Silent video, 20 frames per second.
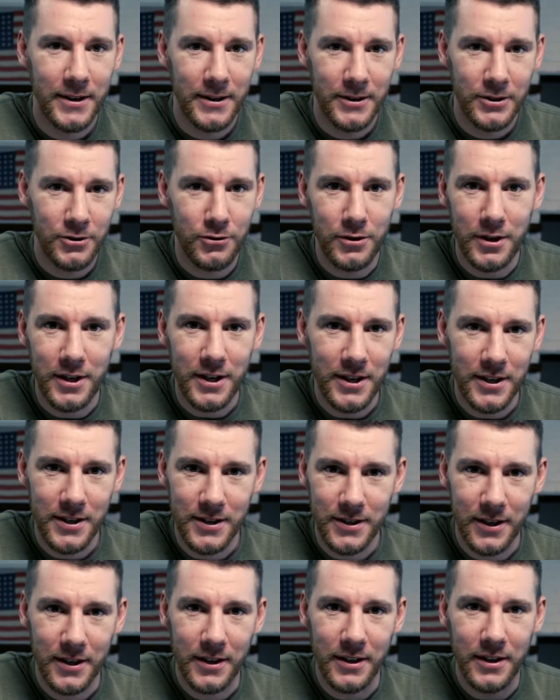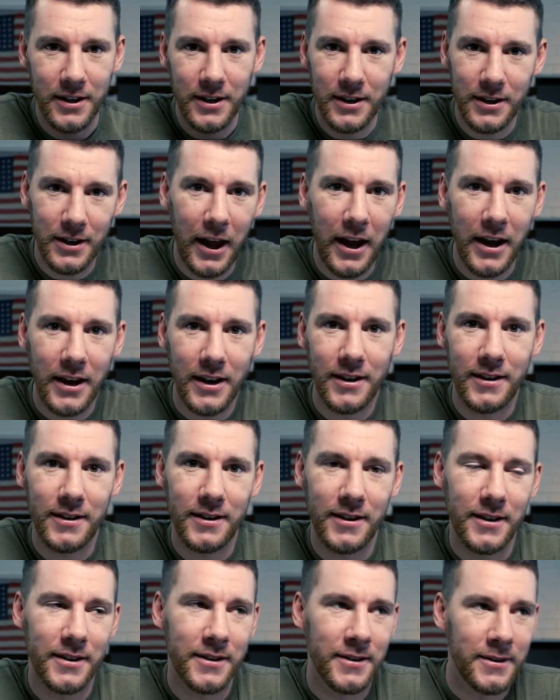trees and a lake
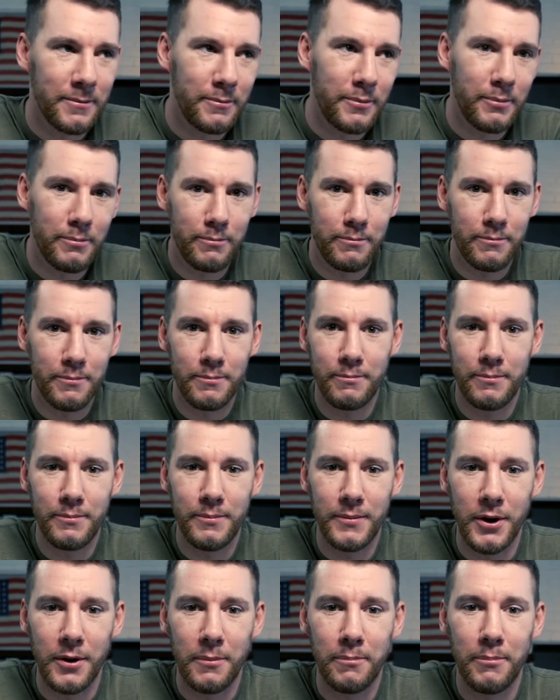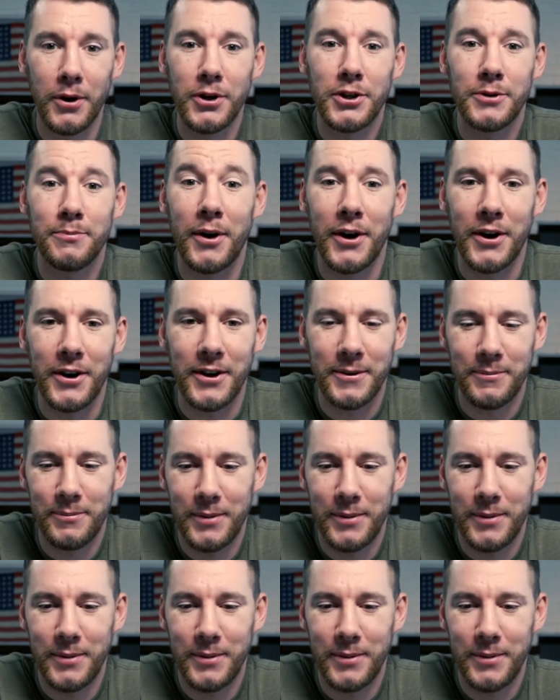and birch bark.